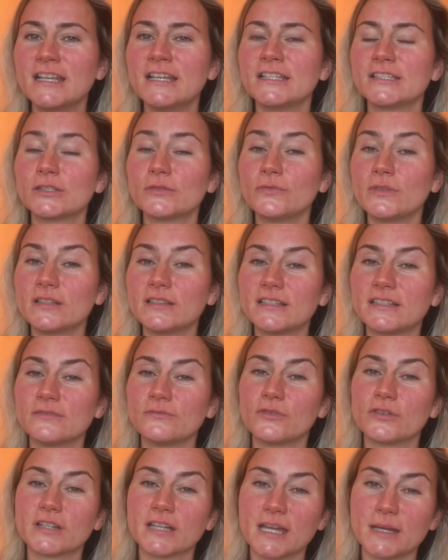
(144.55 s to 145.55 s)
So we learn
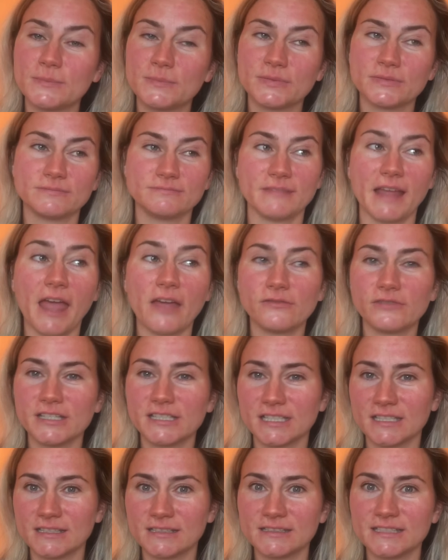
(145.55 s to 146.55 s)
vocab every
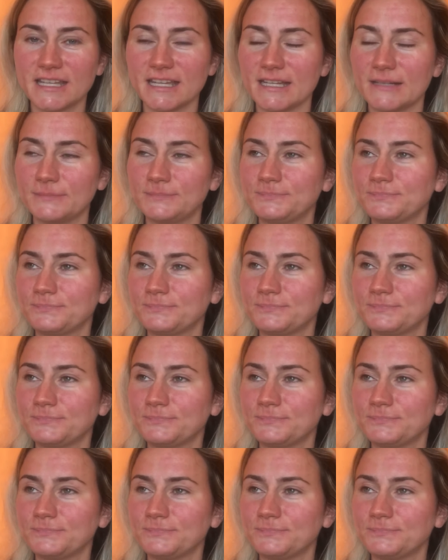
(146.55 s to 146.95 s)
single day.